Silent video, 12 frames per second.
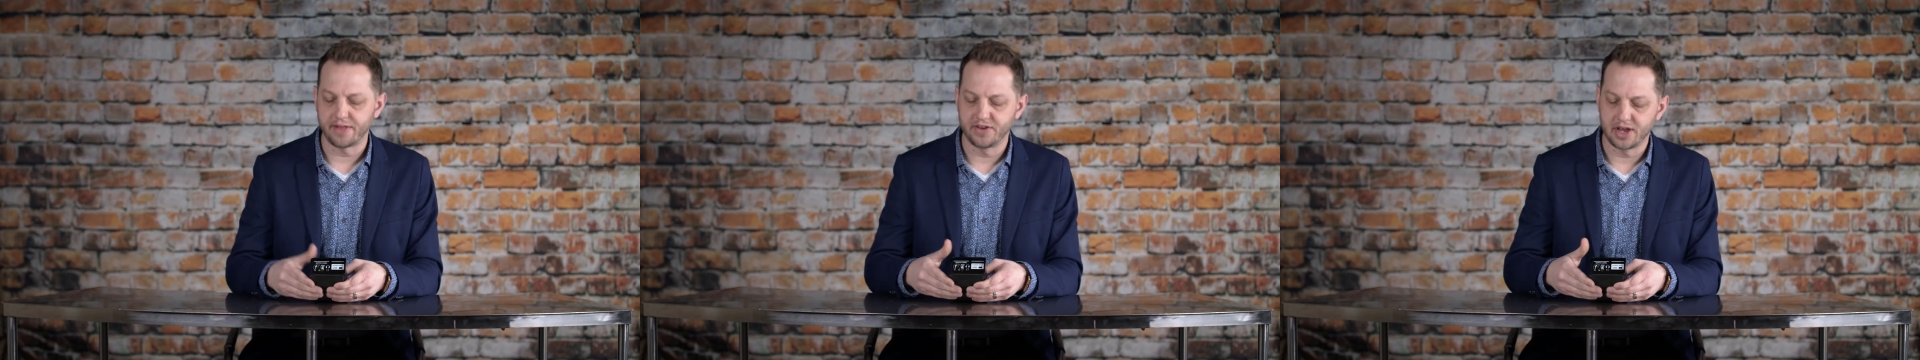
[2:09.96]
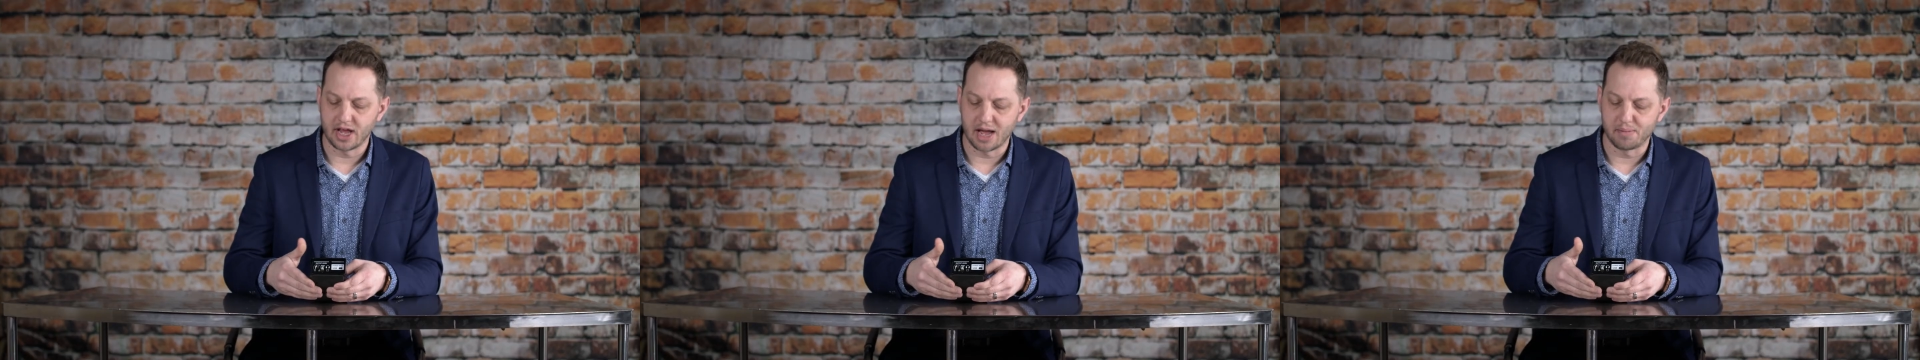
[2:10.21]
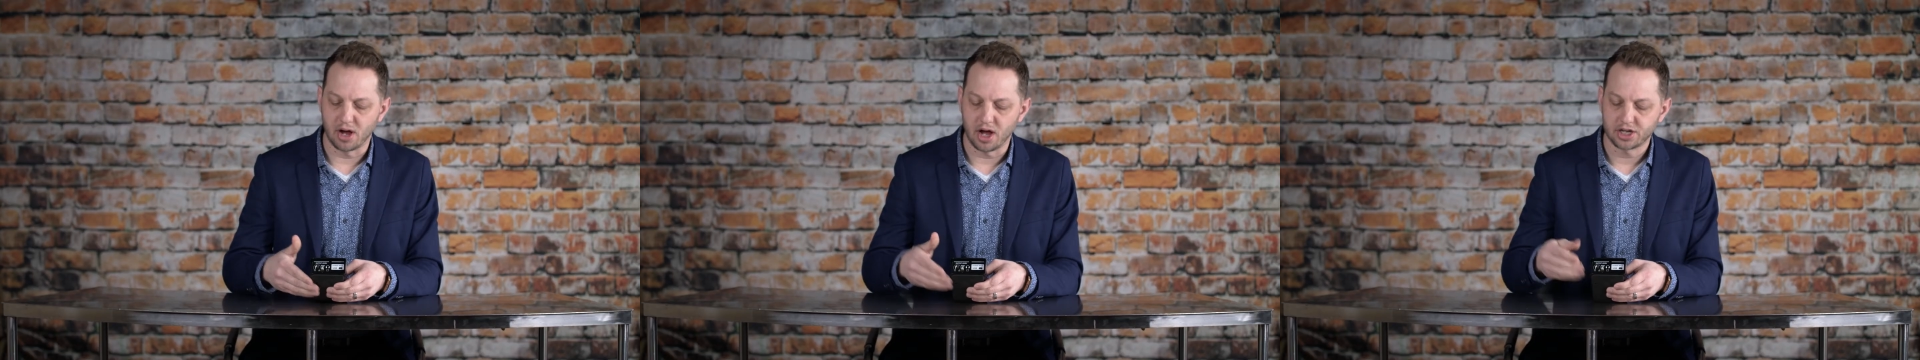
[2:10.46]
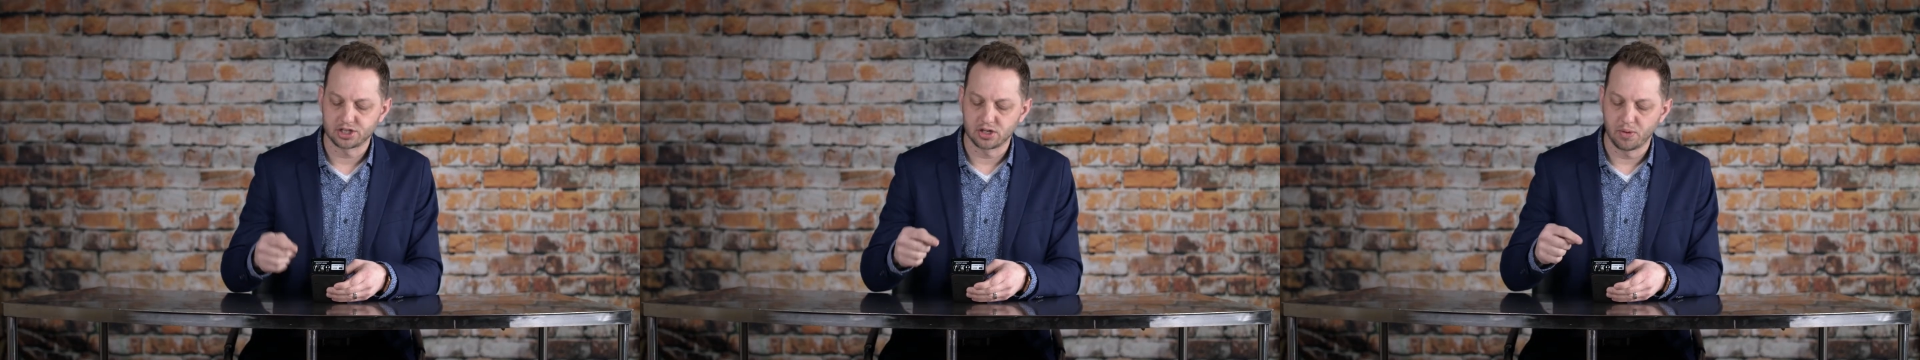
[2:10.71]
of the DI
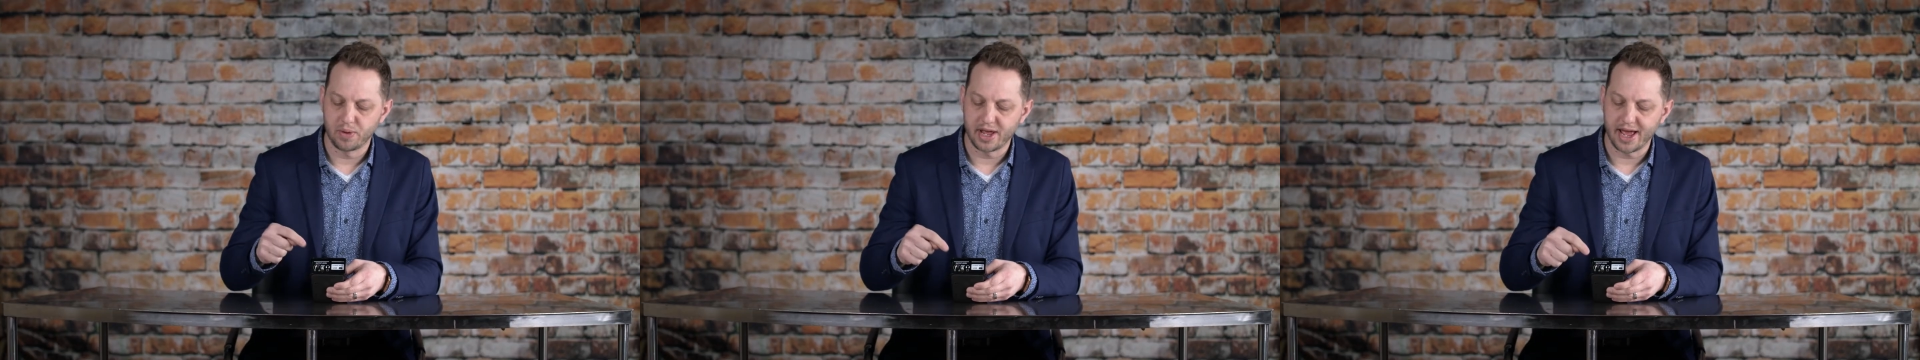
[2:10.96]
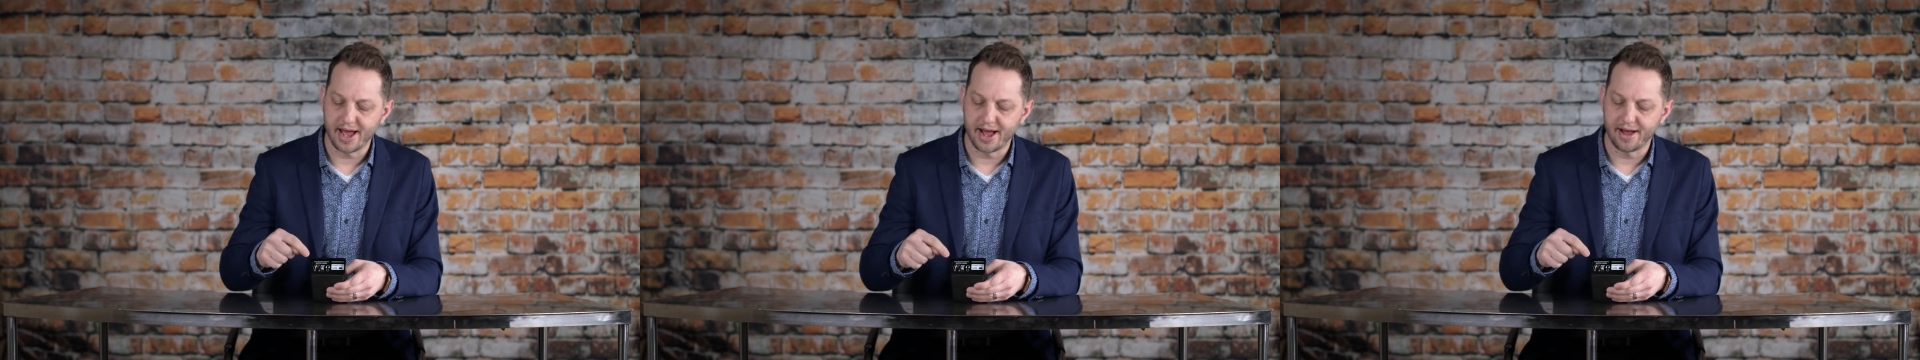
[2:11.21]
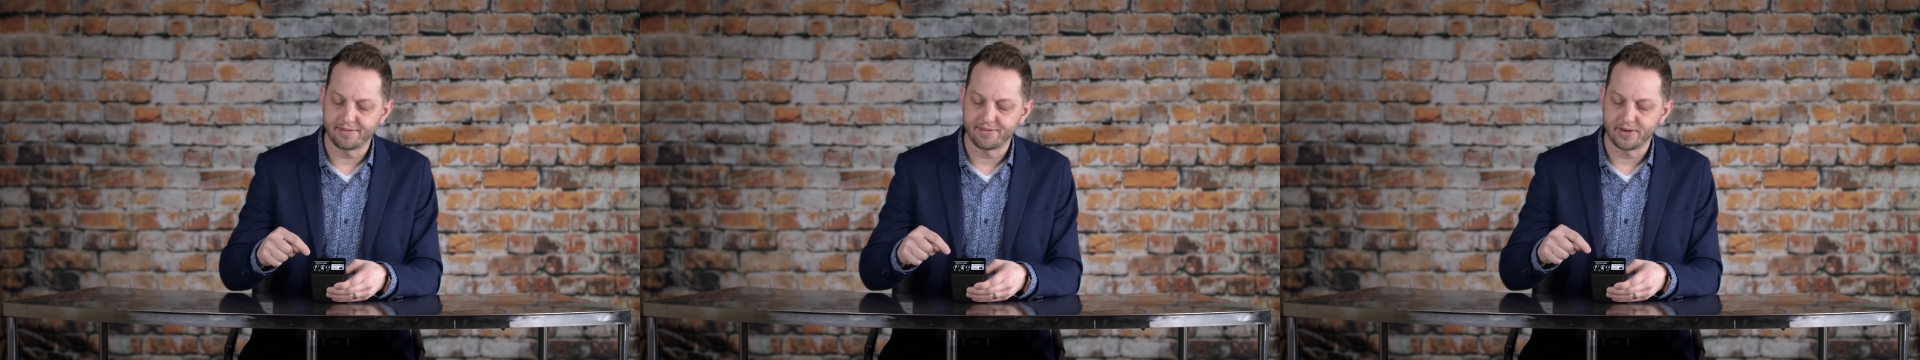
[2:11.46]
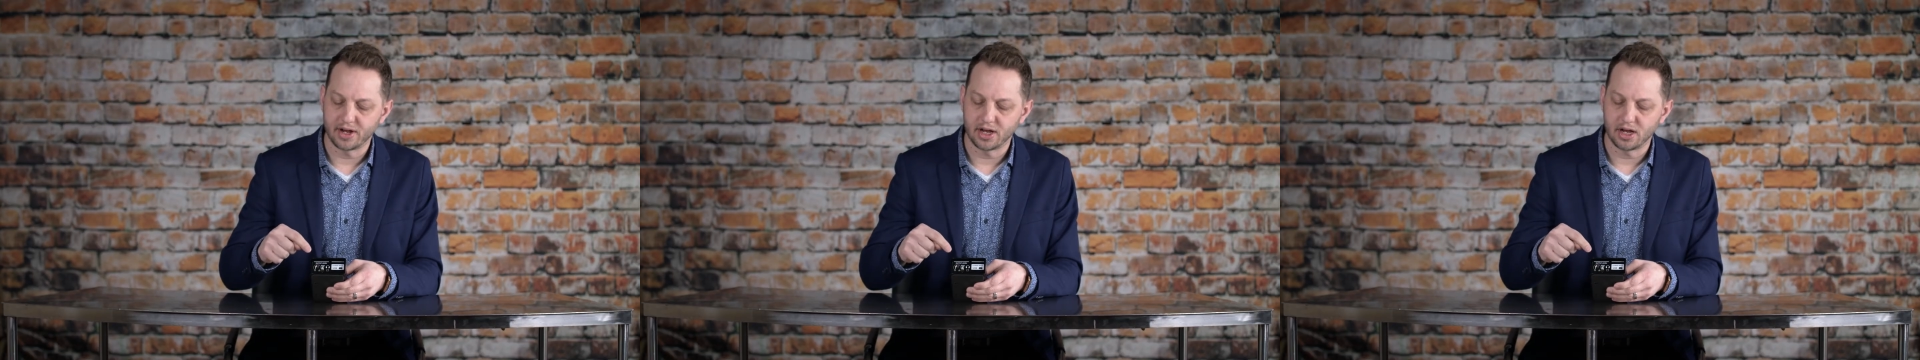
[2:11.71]
box, we
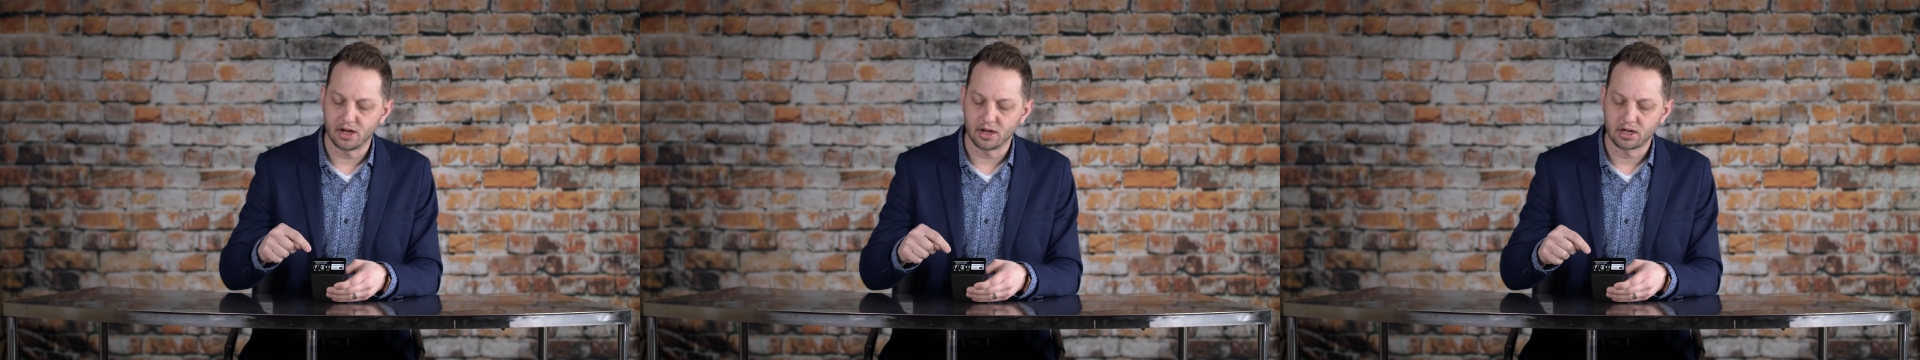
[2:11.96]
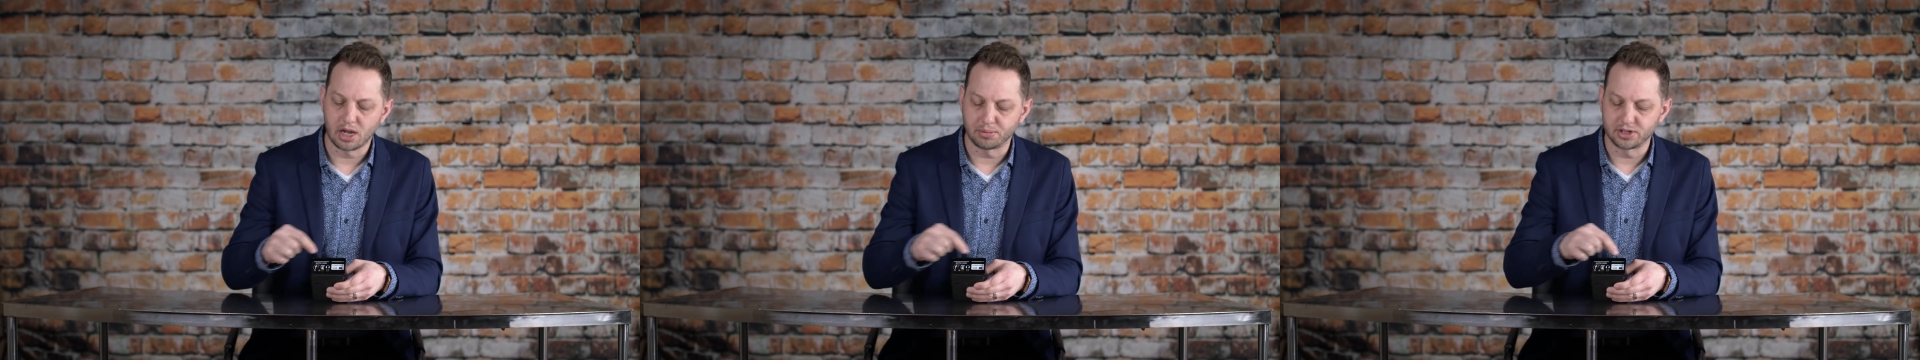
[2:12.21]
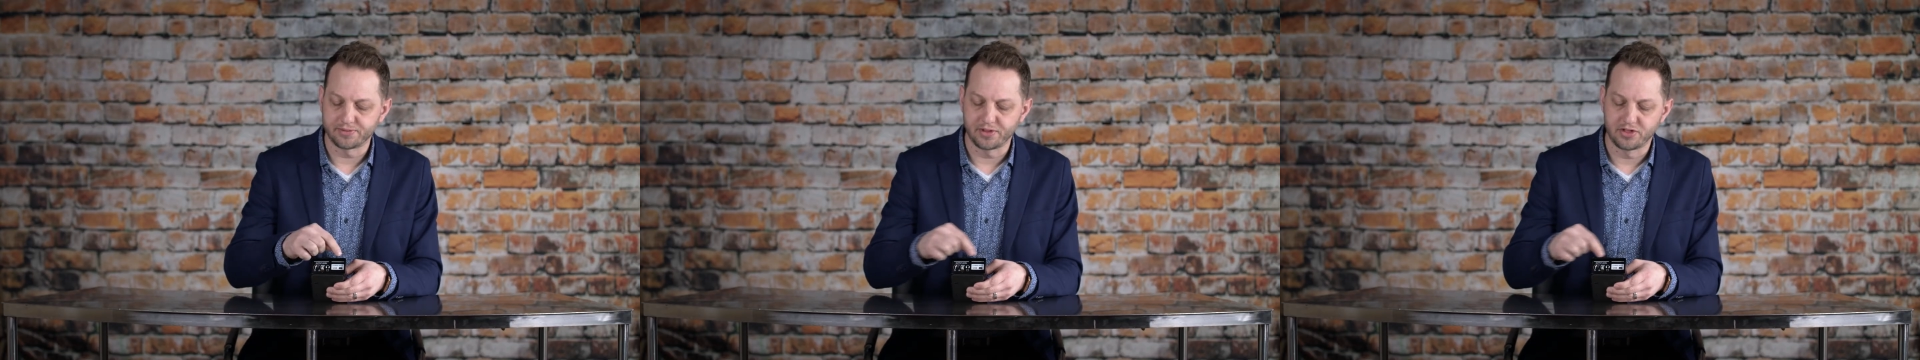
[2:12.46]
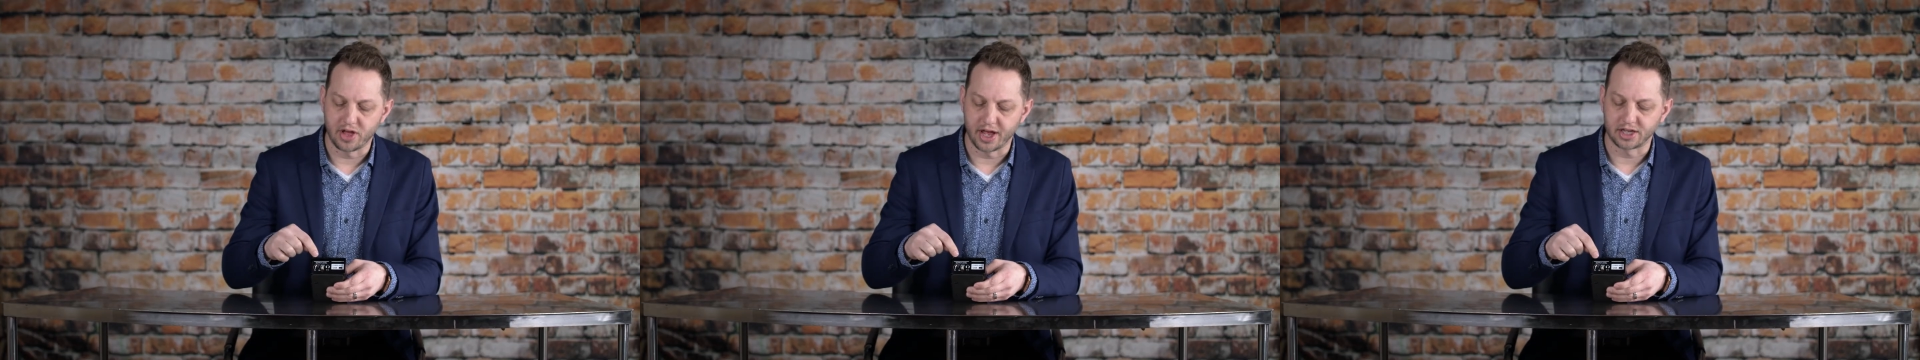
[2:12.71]
have a couple
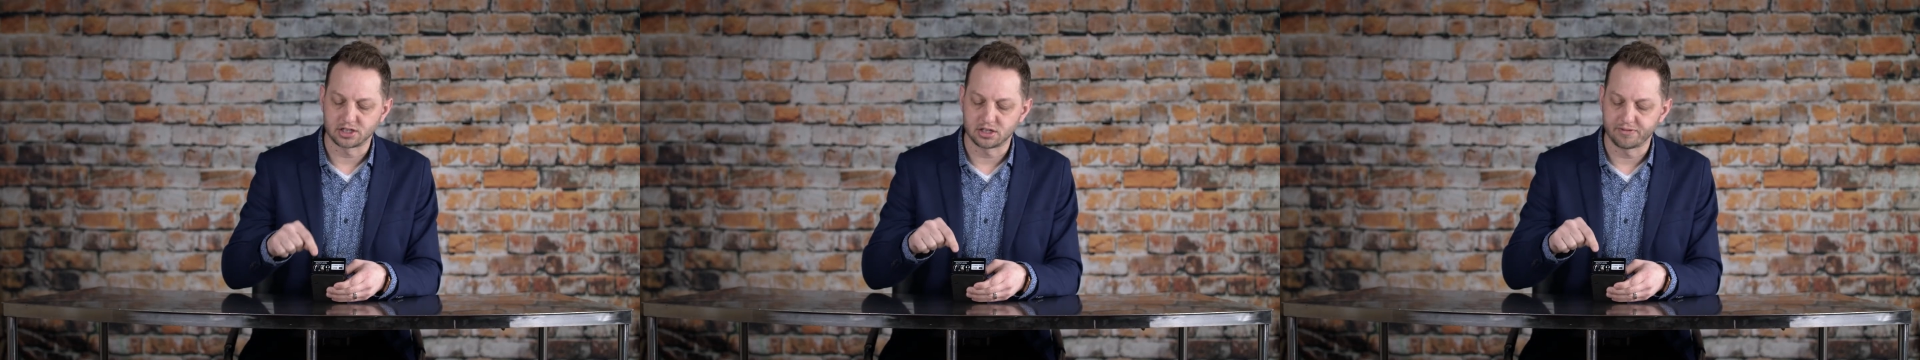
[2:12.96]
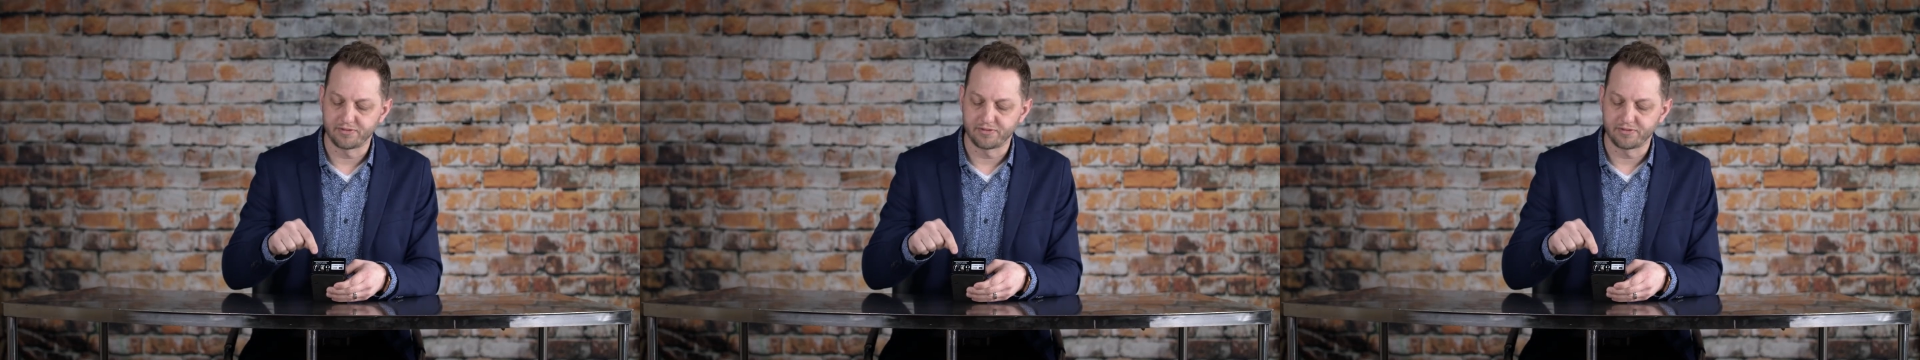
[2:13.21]
different things. The